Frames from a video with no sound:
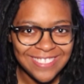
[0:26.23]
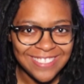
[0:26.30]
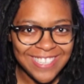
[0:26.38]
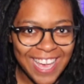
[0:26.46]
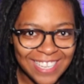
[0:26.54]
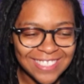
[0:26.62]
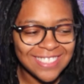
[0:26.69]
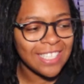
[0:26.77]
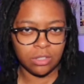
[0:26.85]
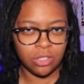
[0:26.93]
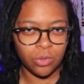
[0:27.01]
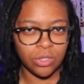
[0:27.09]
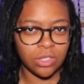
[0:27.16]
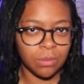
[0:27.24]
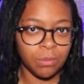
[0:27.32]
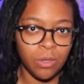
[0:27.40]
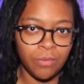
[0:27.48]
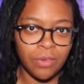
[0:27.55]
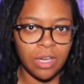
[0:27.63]
Yes, this was the
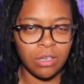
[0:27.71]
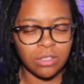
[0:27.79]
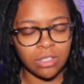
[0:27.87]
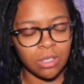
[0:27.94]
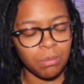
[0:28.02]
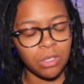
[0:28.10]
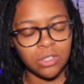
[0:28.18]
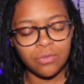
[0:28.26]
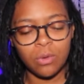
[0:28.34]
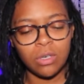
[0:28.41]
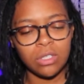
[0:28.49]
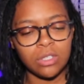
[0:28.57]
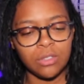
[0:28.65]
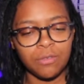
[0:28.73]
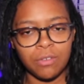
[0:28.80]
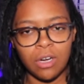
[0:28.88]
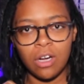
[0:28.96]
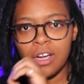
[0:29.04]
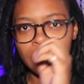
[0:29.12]
movie I was looking most forward to
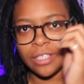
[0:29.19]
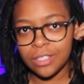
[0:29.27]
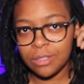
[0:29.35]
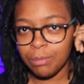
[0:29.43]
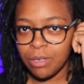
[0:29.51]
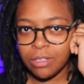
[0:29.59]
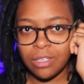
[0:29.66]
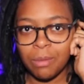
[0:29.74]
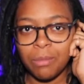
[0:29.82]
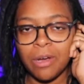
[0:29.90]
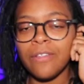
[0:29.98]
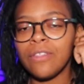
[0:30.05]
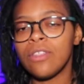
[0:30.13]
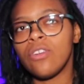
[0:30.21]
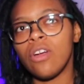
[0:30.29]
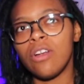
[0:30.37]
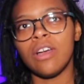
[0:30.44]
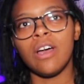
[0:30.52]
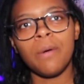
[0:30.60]
for August birthday month.
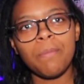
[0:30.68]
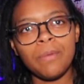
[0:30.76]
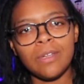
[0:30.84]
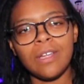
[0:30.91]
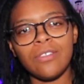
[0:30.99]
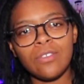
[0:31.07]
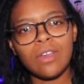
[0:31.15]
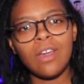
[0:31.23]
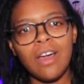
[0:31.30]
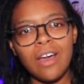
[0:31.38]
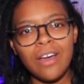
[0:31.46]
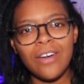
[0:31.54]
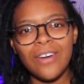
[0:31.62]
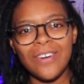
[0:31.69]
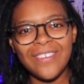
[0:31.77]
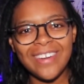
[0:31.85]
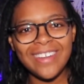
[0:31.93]
Turn up, let's go.